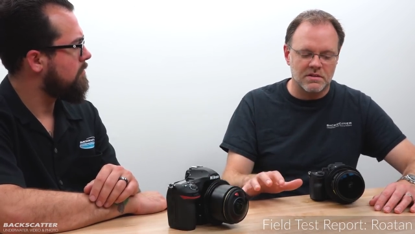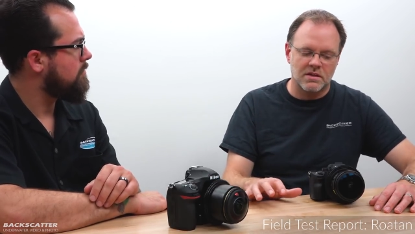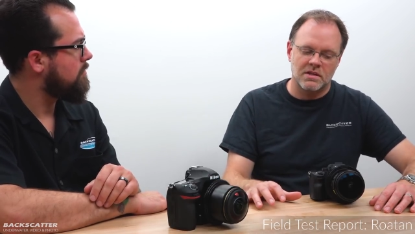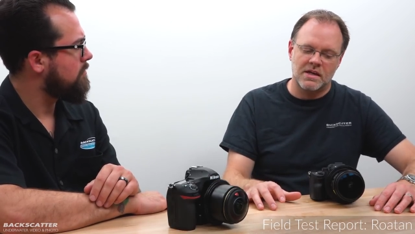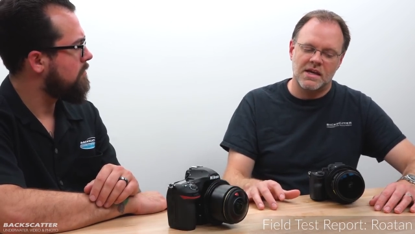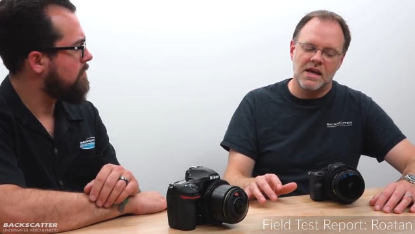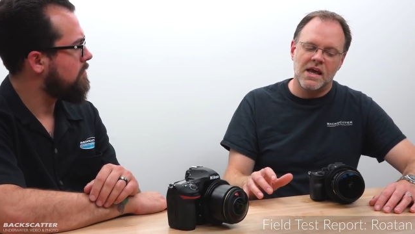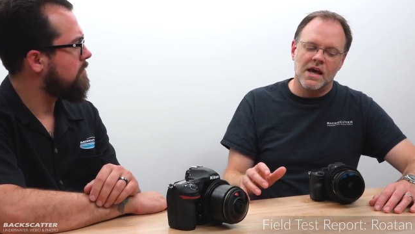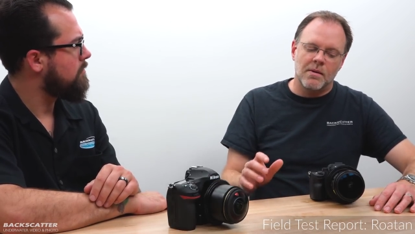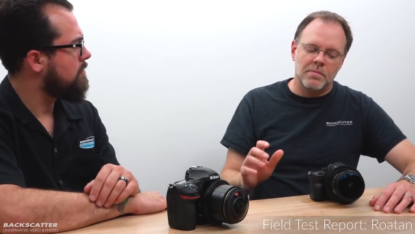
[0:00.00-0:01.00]
Speaker 1: excellently.
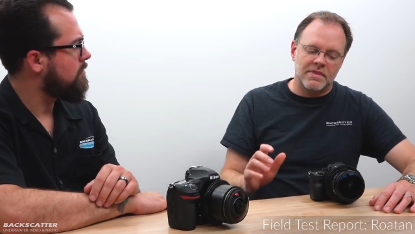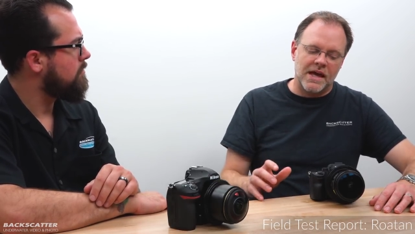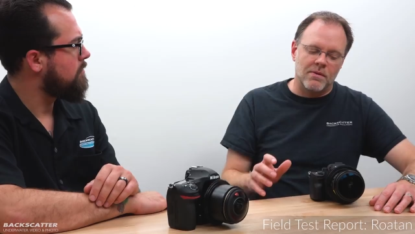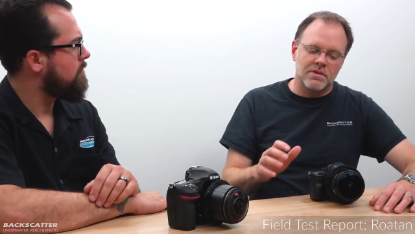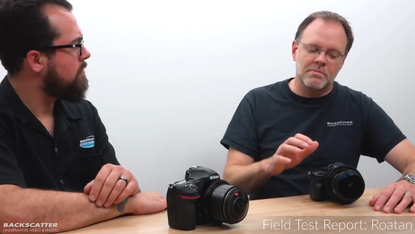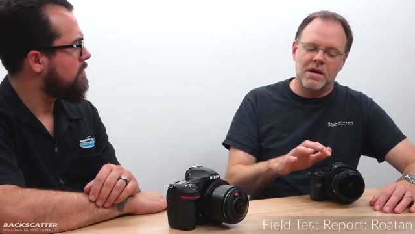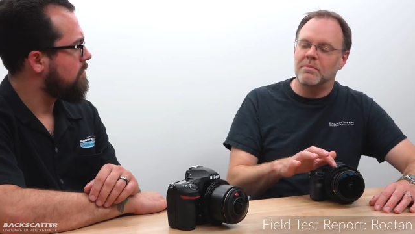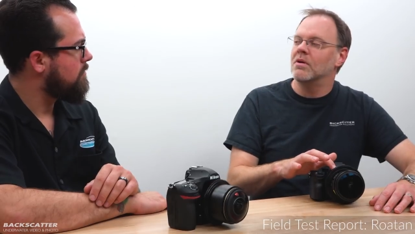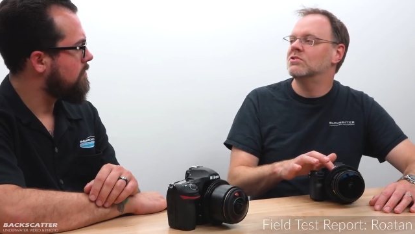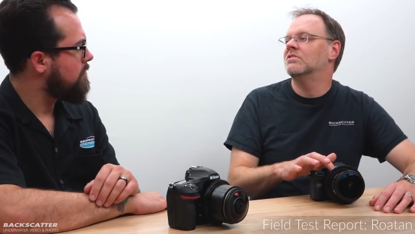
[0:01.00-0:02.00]
But now with the
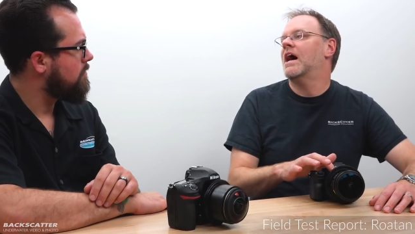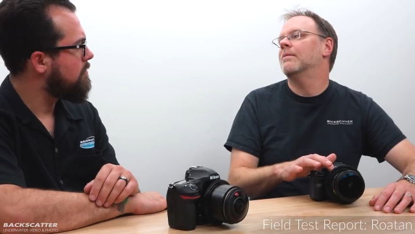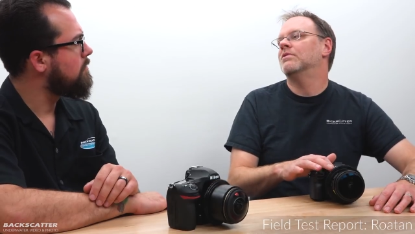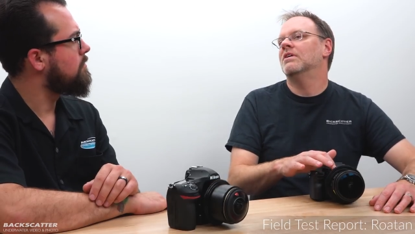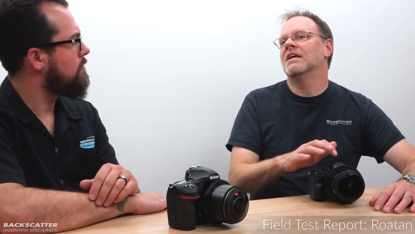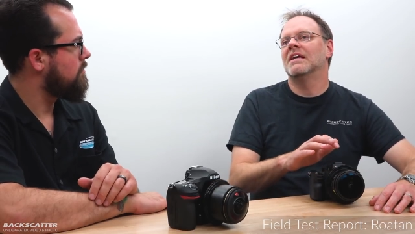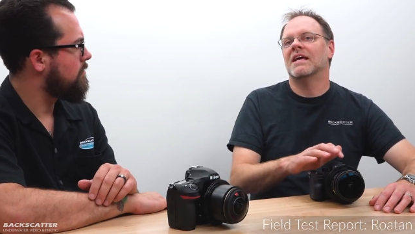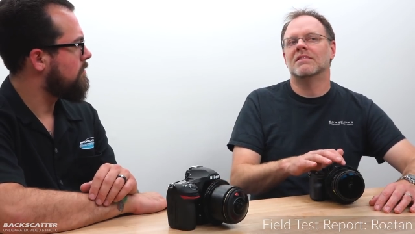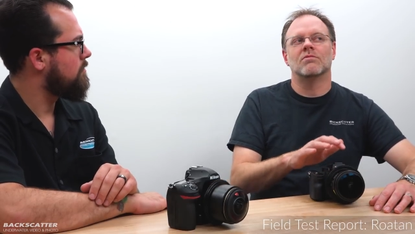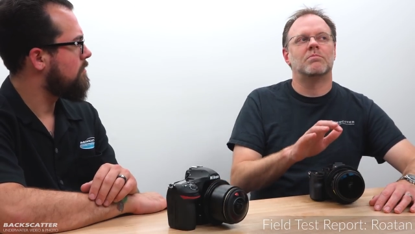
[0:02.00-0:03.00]
Metabones adapter, you
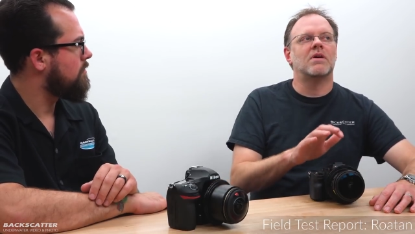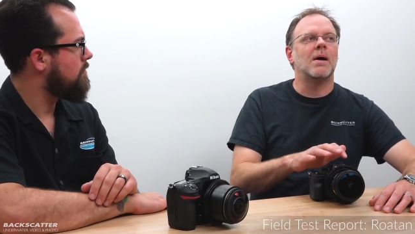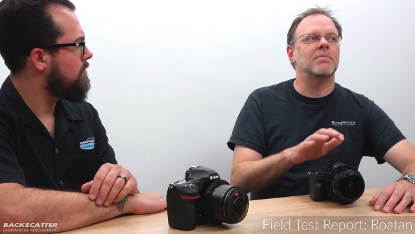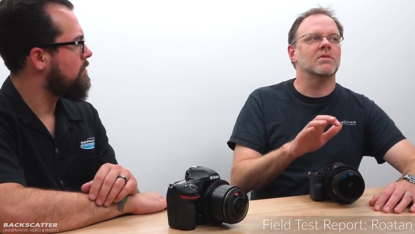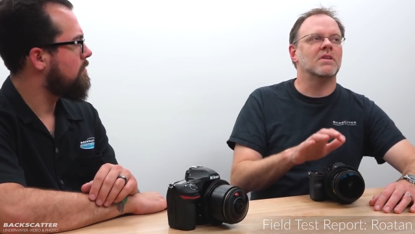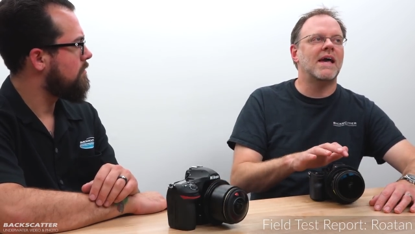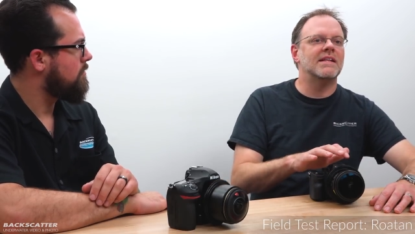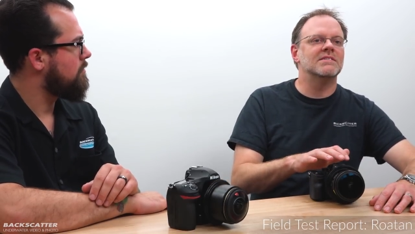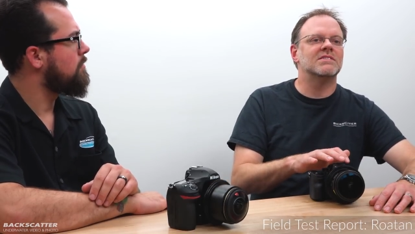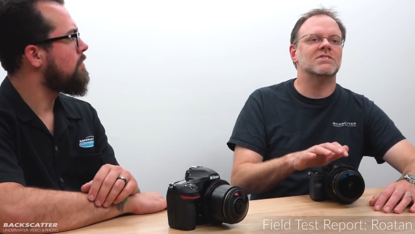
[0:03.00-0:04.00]
can get the proper
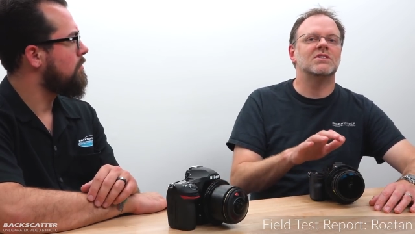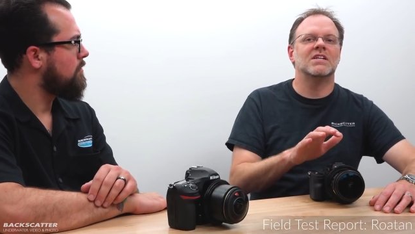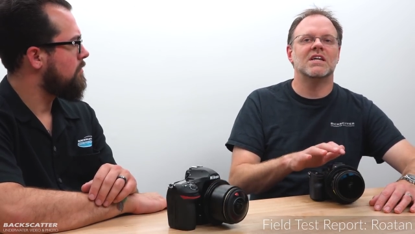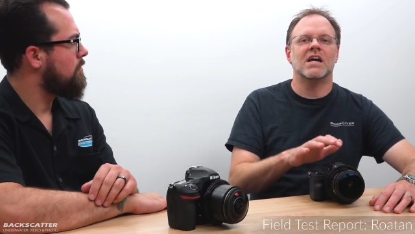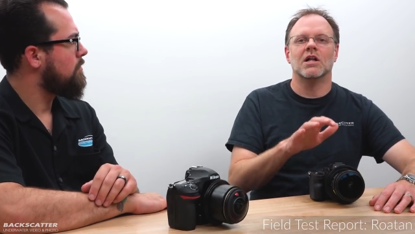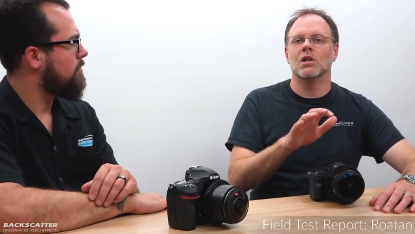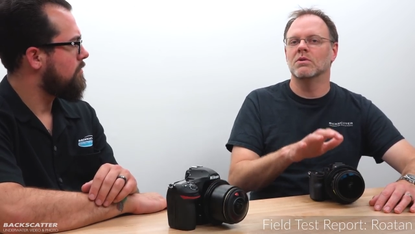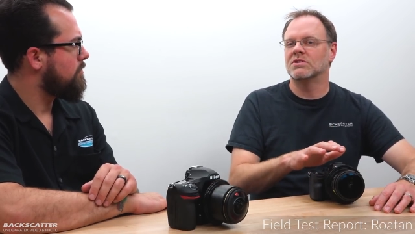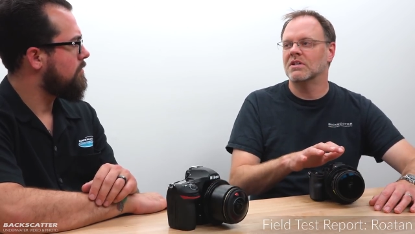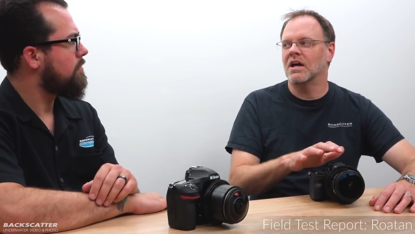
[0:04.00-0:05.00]
lens so you can get
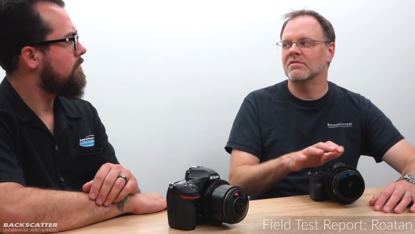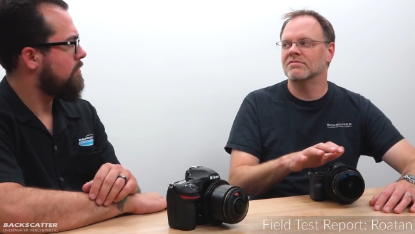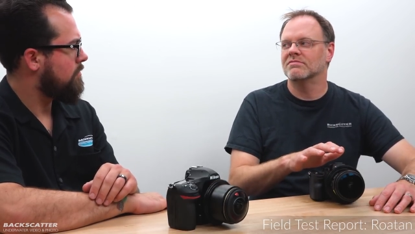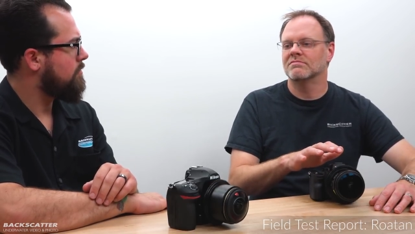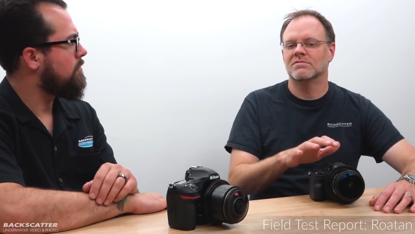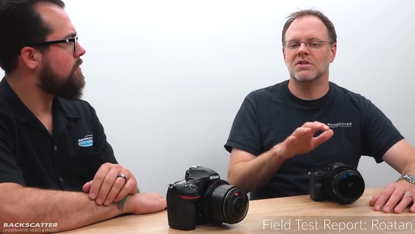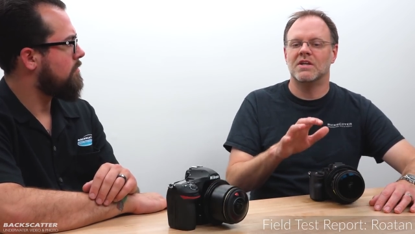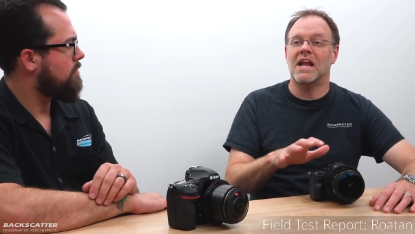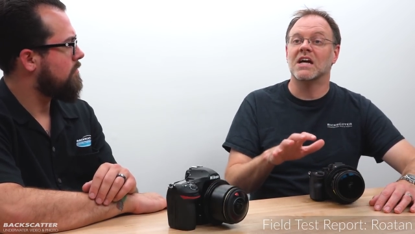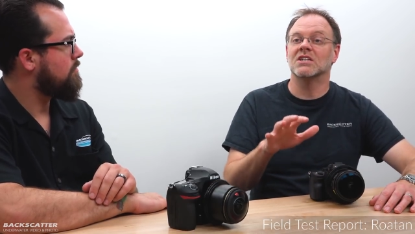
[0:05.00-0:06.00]
close enough so
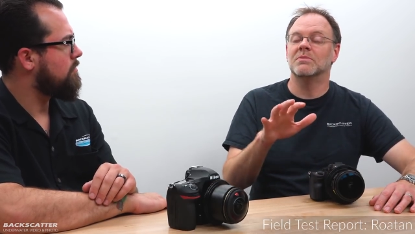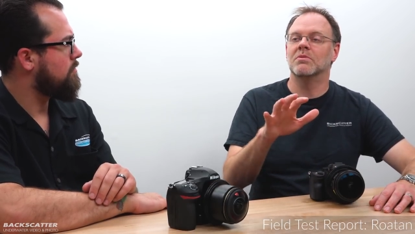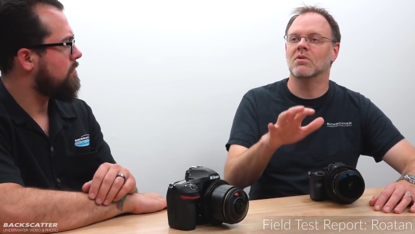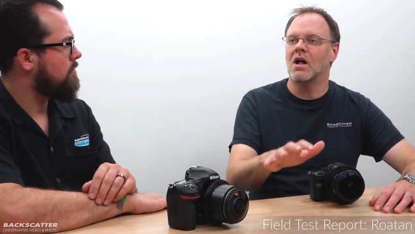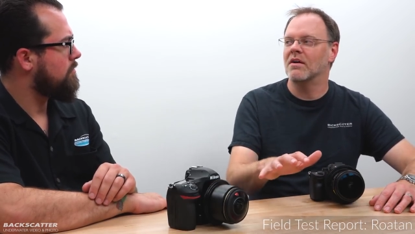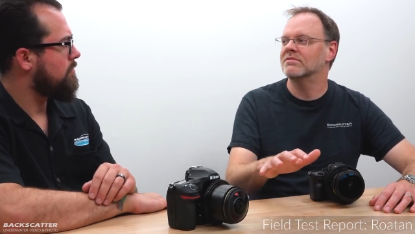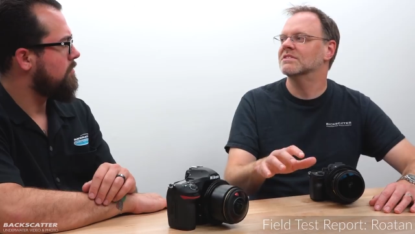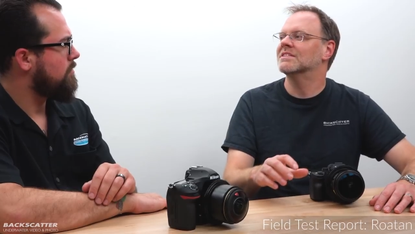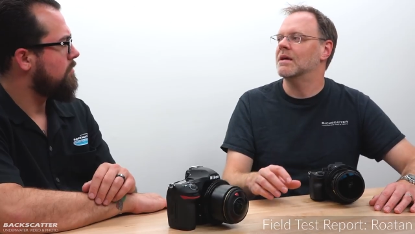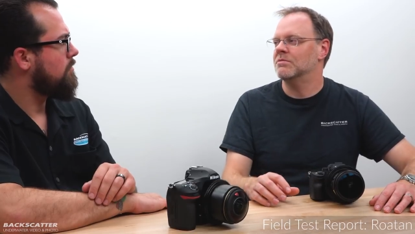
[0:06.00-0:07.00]
you can actually pull off
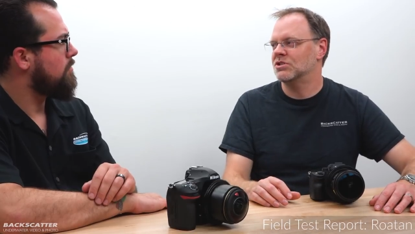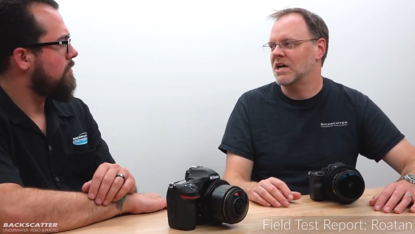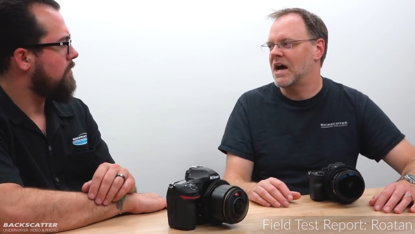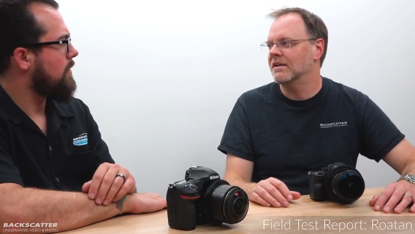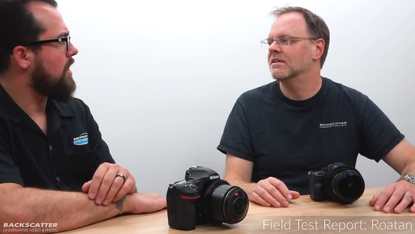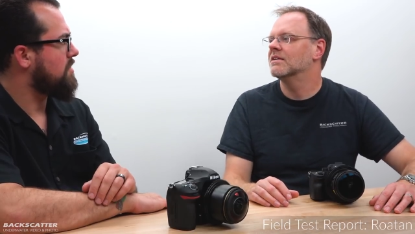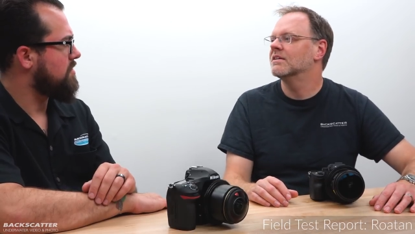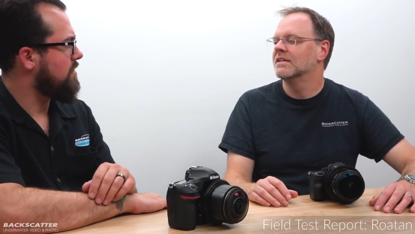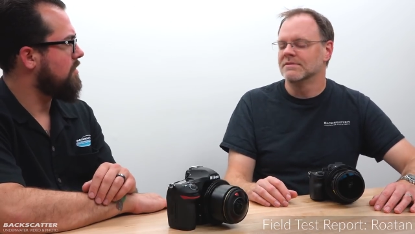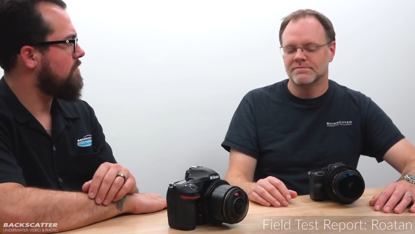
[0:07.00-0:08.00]
the same shot.
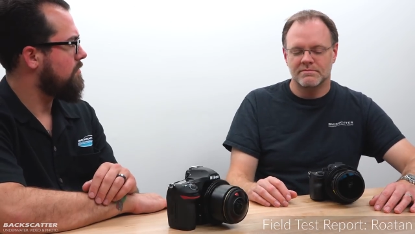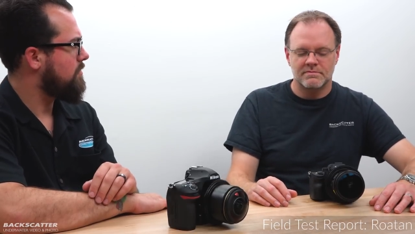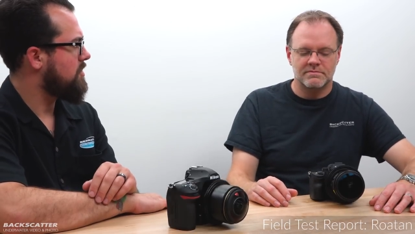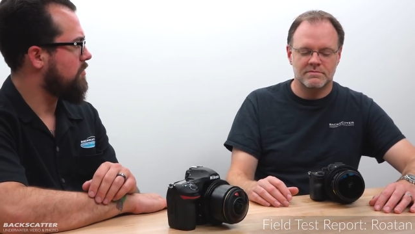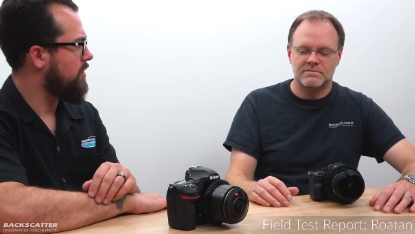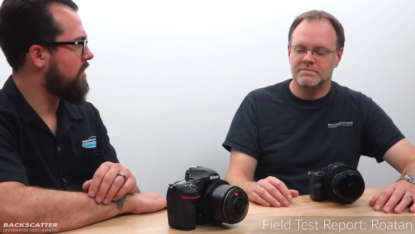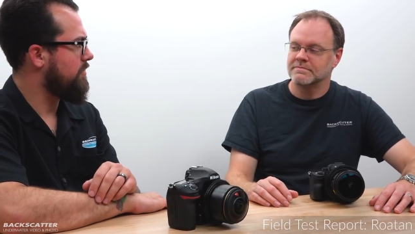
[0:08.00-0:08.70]
Speaker 2: Excellent. So